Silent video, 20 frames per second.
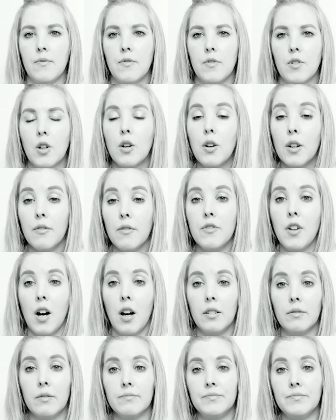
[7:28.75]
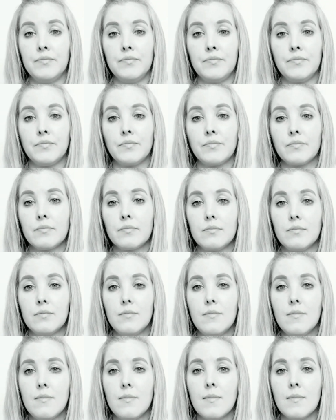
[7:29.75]
could have done.
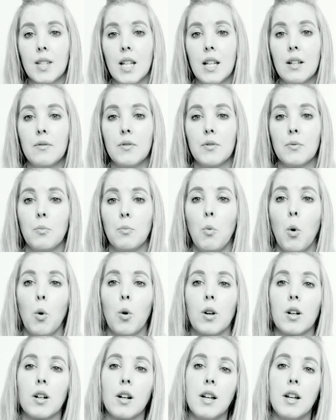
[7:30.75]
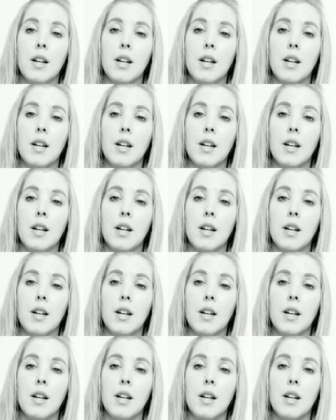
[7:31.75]
It was more,